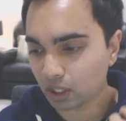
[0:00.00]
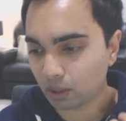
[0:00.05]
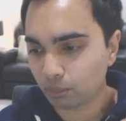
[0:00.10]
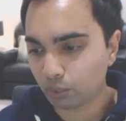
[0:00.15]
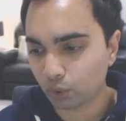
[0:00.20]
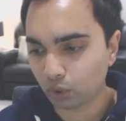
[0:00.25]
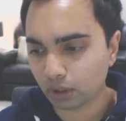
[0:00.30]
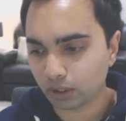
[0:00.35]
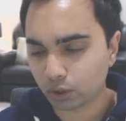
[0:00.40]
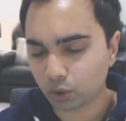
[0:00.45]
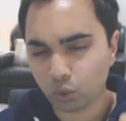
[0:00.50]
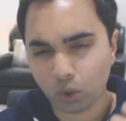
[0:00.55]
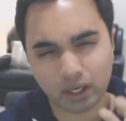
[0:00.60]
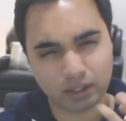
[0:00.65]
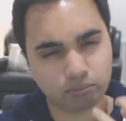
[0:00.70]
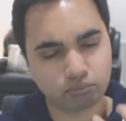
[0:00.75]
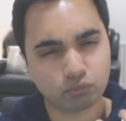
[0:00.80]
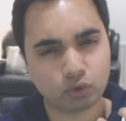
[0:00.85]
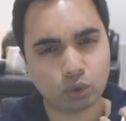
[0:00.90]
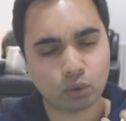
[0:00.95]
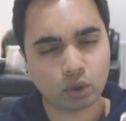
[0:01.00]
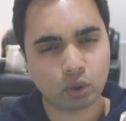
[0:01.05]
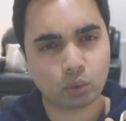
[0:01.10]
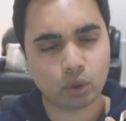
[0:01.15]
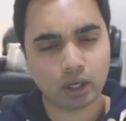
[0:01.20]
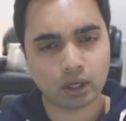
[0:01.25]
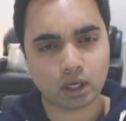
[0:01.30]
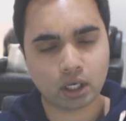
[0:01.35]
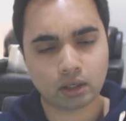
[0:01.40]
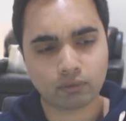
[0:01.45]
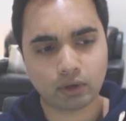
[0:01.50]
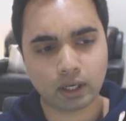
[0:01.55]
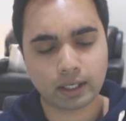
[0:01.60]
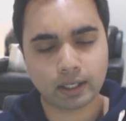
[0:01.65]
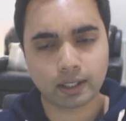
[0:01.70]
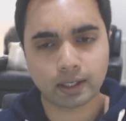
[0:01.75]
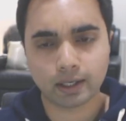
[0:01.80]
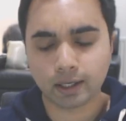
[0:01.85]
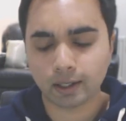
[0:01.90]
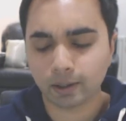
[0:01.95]
supple and quite, quite kind of
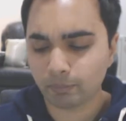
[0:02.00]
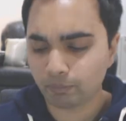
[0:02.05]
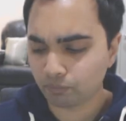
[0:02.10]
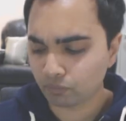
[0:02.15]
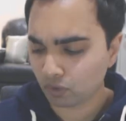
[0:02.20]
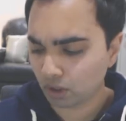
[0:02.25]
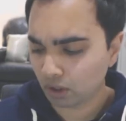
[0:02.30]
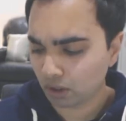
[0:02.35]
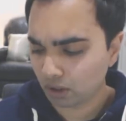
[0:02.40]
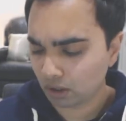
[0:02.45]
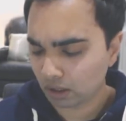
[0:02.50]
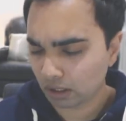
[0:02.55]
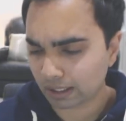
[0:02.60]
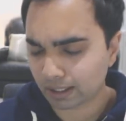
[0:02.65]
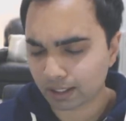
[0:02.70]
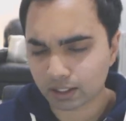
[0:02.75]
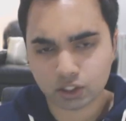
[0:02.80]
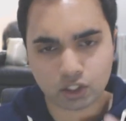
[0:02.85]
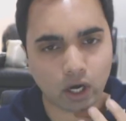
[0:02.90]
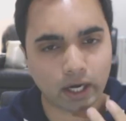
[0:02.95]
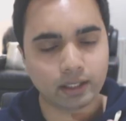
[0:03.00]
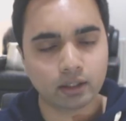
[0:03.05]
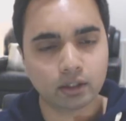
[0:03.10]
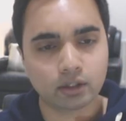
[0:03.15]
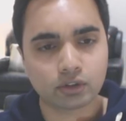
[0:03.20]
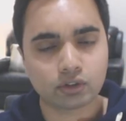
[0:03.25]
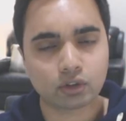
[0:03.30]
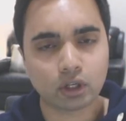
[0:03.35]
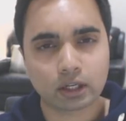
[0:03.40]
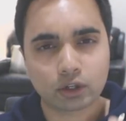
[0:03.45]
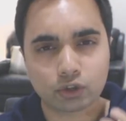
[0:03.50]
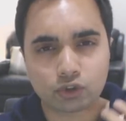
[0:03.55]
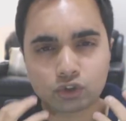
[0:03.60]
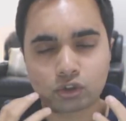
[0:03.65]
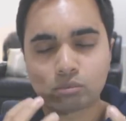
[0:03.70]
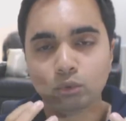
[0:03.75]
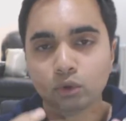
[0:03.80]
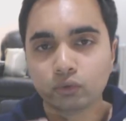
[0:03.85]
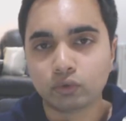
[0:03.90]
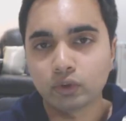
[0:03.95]
like a, like a tightness, like a
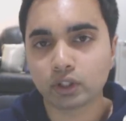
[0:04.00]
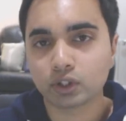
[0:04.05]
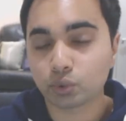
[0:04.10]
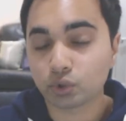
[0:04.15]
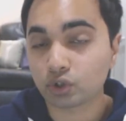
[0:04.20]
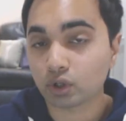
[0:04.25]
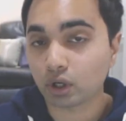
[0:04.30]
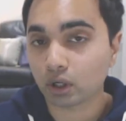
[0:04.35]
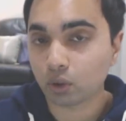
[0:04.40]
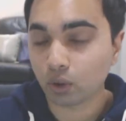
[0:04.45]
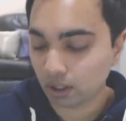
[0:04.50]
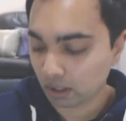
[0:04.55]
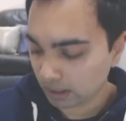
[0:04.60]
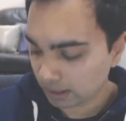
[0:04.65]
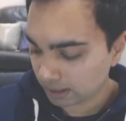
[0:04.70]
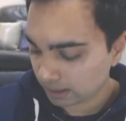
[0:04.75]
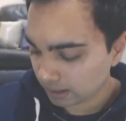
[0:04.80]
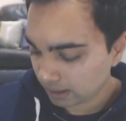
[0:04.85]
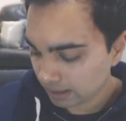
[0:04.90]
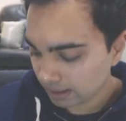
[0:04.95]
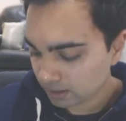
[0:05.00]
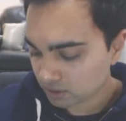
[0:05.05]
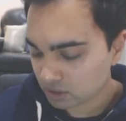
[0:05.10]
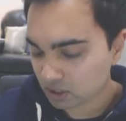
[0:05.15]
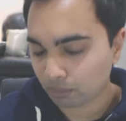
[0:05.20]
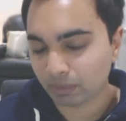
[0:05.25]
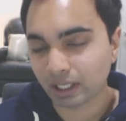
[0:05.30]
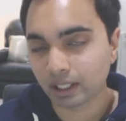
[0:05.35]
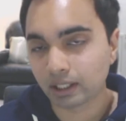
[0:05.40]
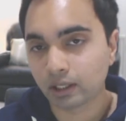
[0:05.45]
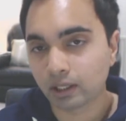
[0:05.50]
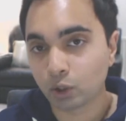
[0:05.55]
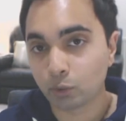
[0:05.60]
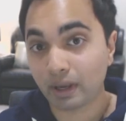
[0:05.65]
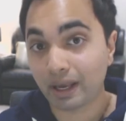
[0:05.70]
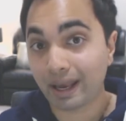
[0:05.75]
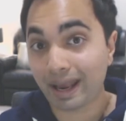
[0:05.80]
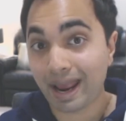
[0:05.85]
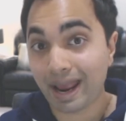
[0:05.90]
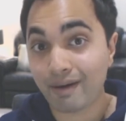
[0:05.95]
smoothness, which I quite like. Something a little
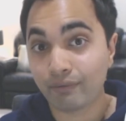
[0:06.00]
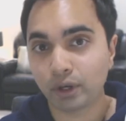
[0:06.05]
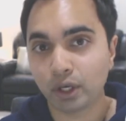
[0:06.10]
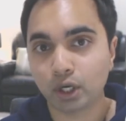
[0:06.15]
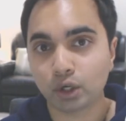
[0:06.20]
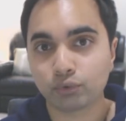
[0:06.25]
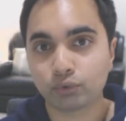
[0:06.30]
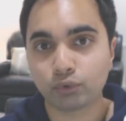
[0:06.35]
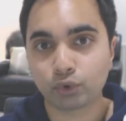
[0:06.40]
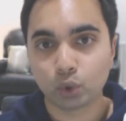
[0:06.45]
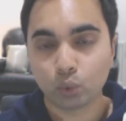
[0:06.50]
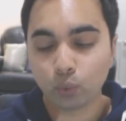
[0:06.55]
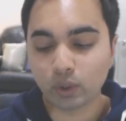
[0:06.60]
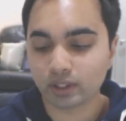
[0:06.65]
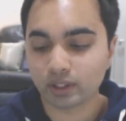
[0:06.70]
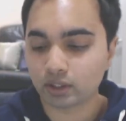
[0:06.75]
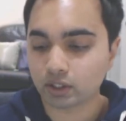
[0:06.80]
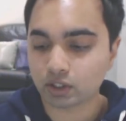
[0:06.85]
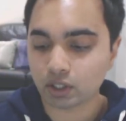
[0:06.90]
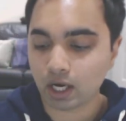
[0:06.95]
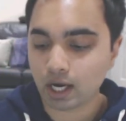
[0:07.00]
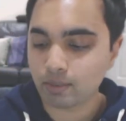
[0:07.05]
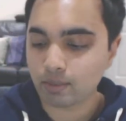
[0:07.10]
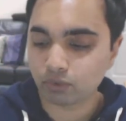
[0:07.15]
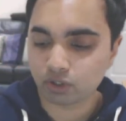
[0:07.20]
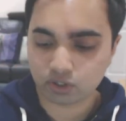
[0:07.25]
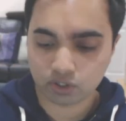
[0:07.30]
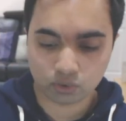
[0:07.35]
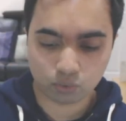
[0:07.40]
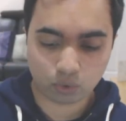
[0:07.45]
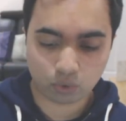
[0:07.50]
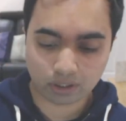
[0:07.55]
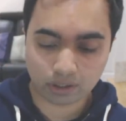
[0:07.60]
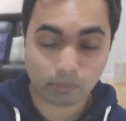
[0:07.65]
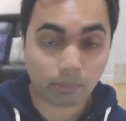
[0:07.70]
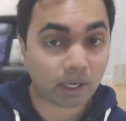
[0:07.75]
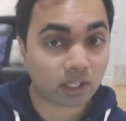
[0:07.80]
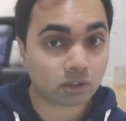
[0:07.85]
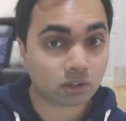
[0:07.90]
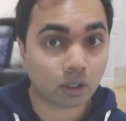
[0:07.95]
bit heavier for the winter time. This is one
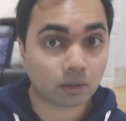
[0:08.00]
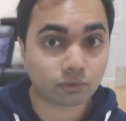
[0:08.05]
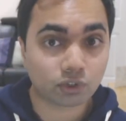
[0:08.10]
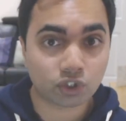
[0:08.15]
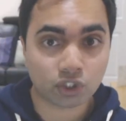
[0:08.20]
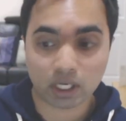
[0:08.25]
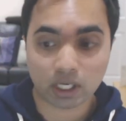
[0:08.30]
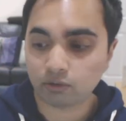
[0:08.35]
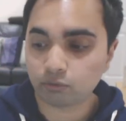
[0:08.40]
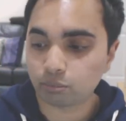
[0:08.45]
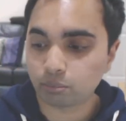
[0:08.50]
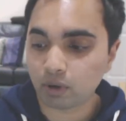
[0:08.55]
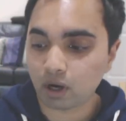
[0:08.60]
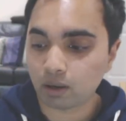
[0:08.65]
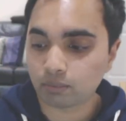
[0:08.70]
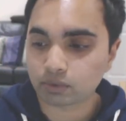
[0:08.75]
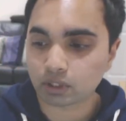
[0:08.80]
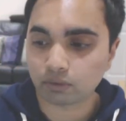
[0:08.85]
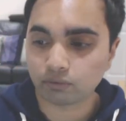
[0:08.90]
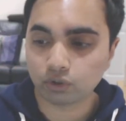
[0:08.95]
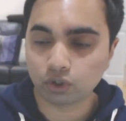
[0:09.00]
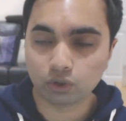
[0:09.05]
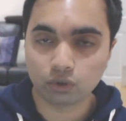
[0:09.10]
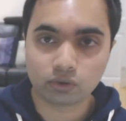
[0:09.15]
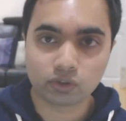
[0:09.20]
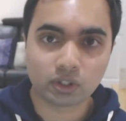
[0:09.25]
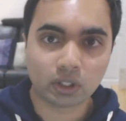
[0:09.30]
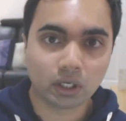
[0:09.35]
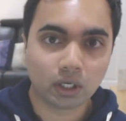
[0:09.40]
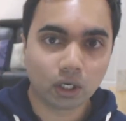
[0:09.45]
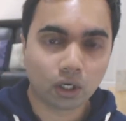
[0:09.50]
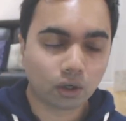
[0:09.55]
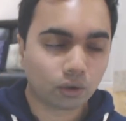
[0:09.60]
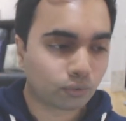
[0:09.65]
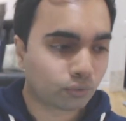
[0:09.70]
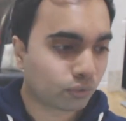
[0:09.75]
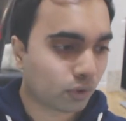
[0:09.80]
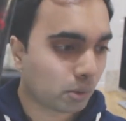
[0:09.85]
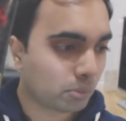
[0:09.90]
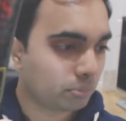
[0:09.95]
of the best aftershave balms I've used
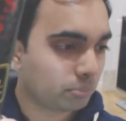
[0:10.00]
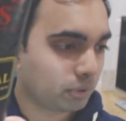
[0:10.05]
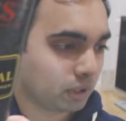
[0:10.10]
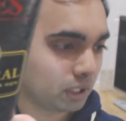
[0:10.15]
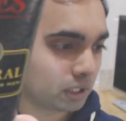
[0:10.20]
from